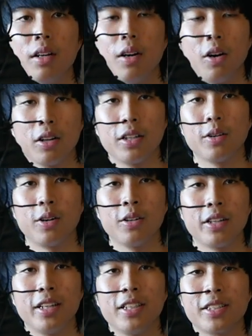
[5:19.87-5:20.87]
All in all,
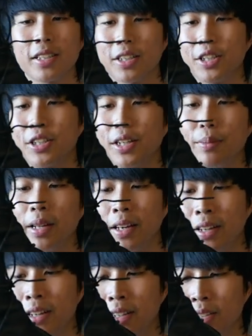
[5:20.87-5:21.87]
it is such a shame that
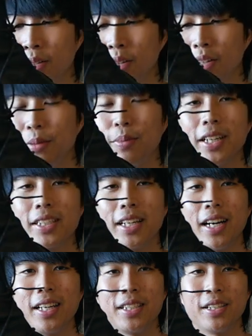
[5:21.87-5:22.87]
it is not in my
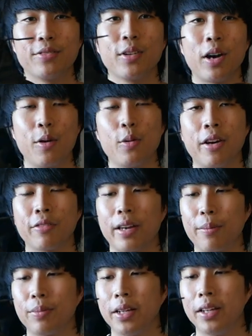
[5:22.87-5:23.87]
size, if not I would have
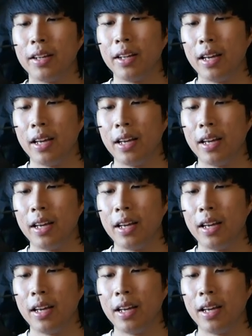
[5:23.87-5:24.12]
kept it.